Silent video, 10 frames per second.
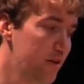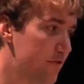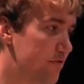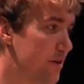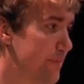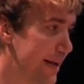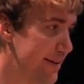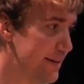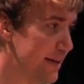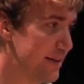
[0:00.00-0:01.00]
from
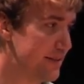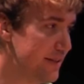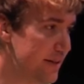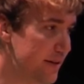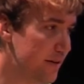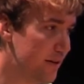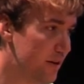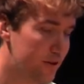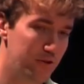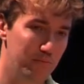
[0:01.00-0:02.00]
AEAC
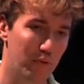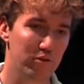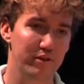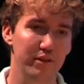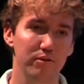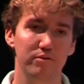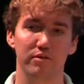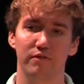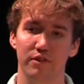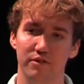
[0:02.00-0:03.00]
to
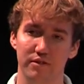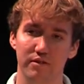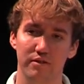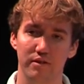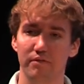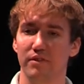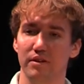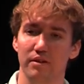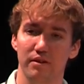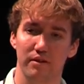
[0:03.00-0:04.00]
multi-user versions of the